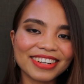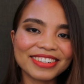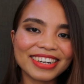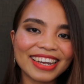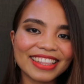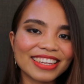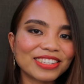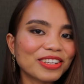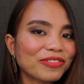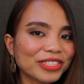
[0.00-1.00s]
All right,
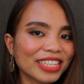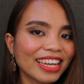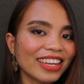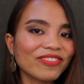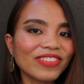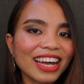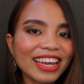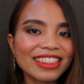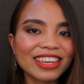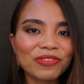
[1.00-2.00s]
that is all for today.
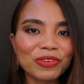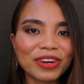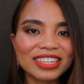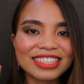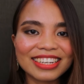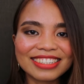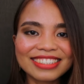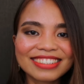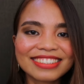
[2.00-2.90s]
Bye. Thank you for watching.